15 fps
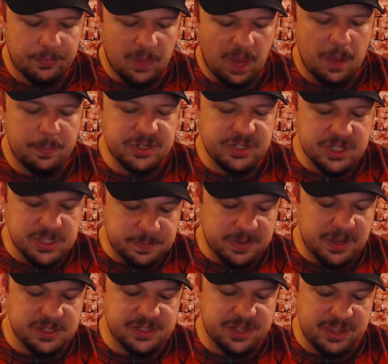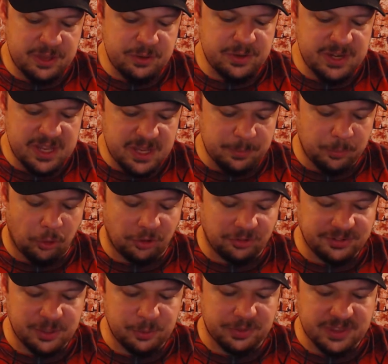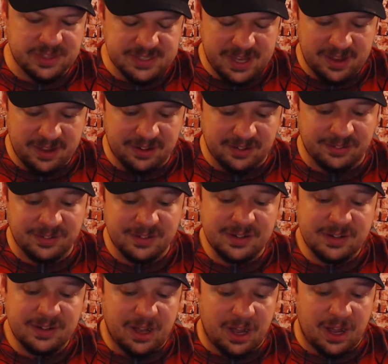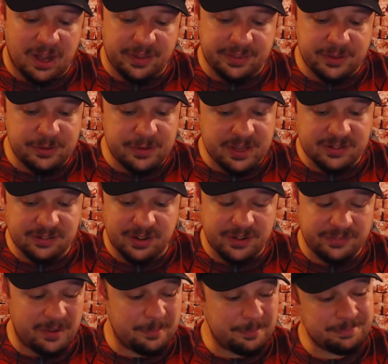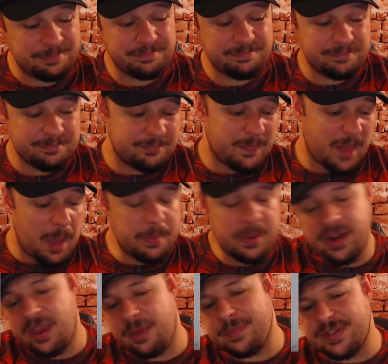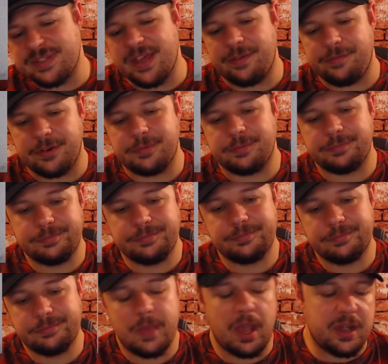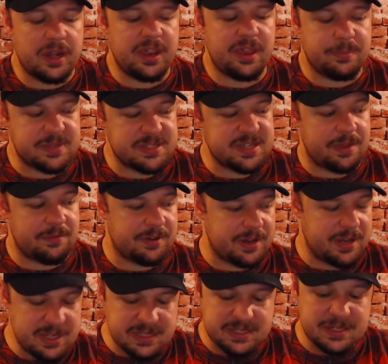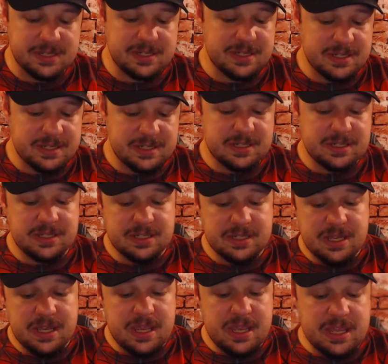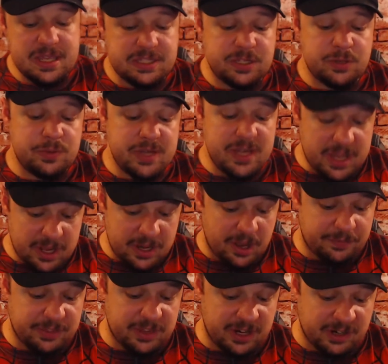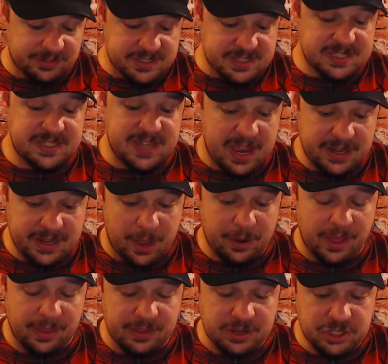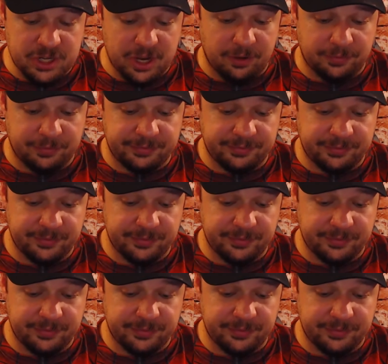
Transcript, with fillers: but just because of the unique molding with the tail, uh, the unique look of him, I'm going to give him a seven. I'm going to give him a seven. He's, he's unique enough that he'll stand out on the shelf